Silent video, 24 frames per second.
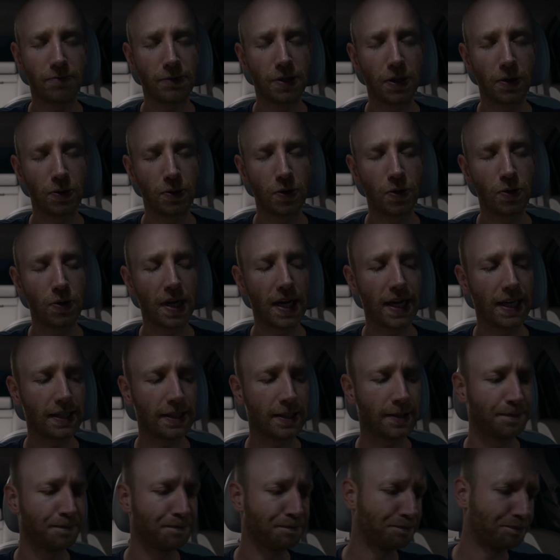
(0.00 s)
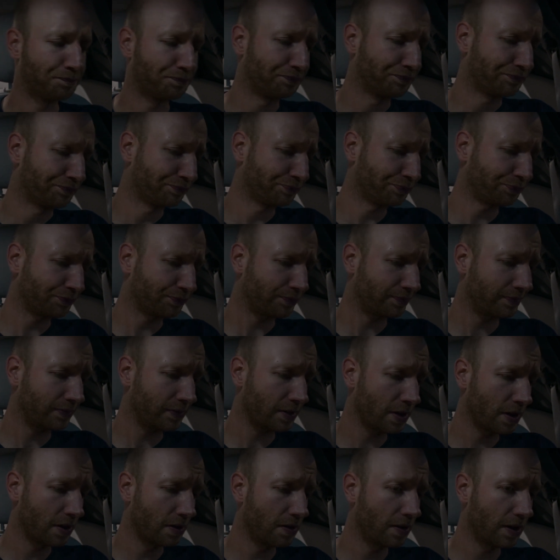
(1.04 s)
Don't do that.
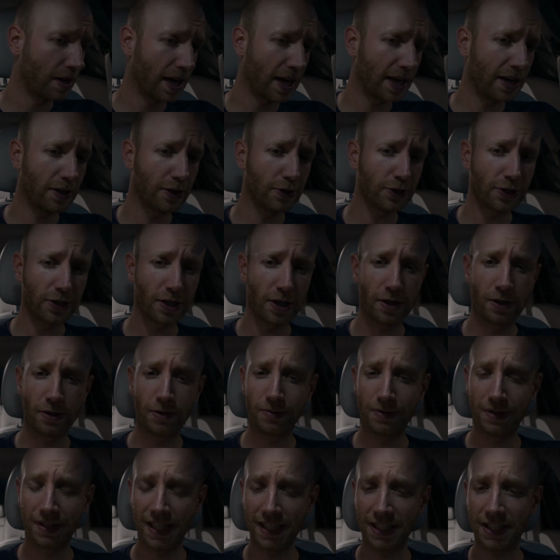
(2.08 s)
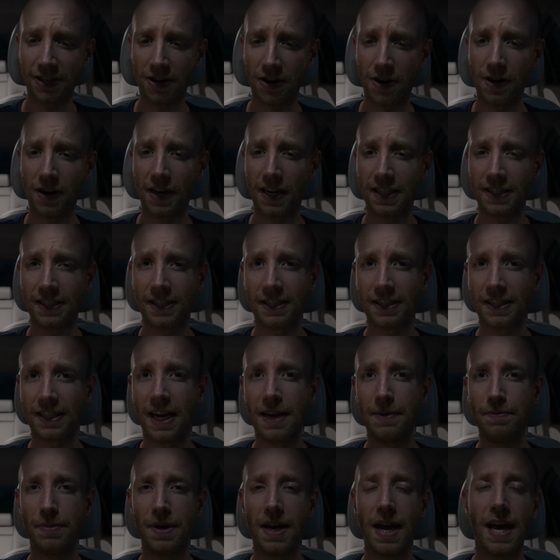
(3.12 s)
And also, this car has the
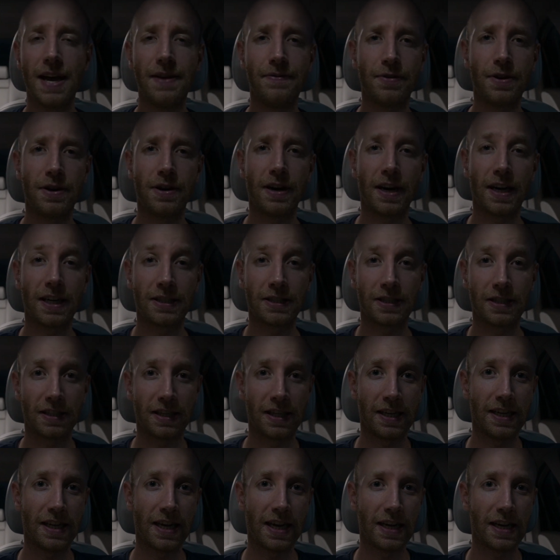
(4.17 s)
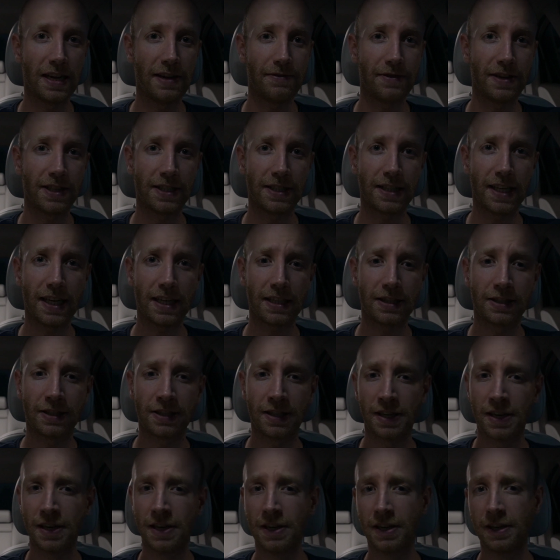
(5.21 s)
same behavior as the Kia EV6.
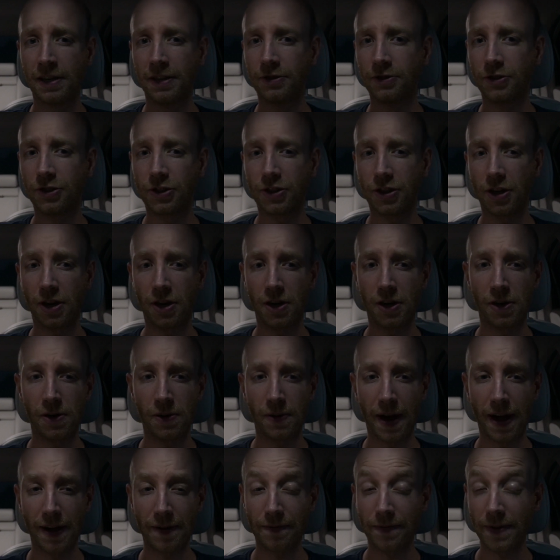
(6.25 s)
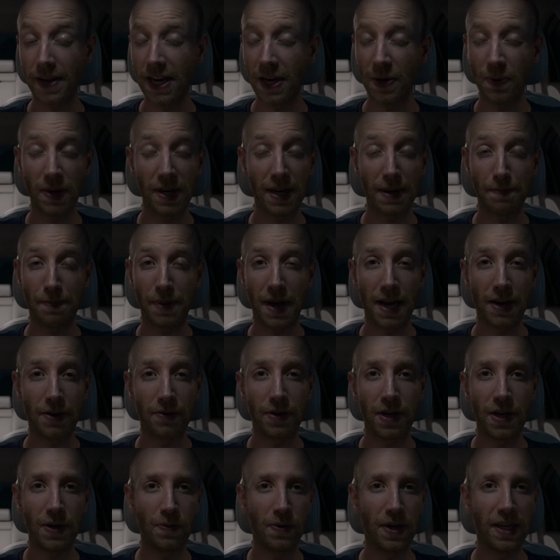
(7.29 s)
So I think when the
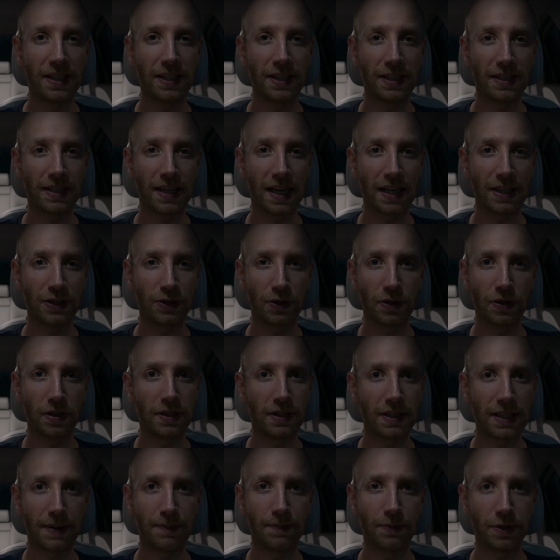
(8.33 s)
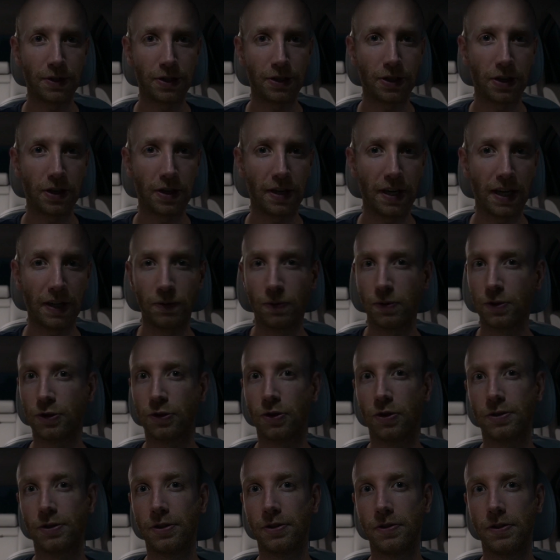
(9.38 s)
battery reaches a certain temperature, it will
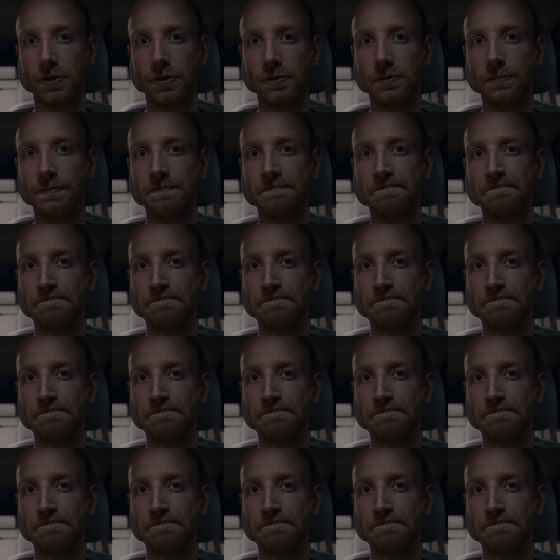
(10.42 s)
throttle you.